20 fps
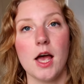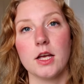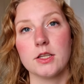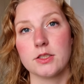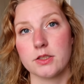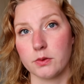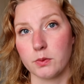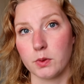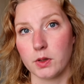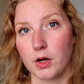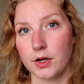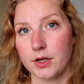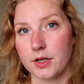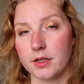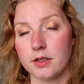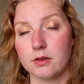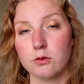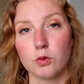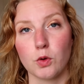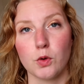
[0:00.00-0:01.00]
So we're
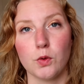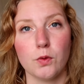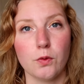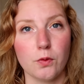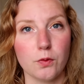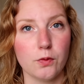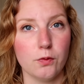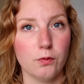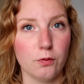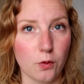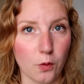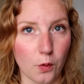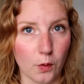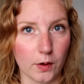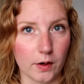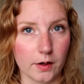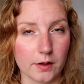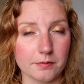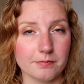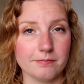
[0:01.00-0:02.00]
gonna roll
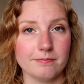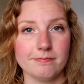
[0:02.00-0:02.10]
4.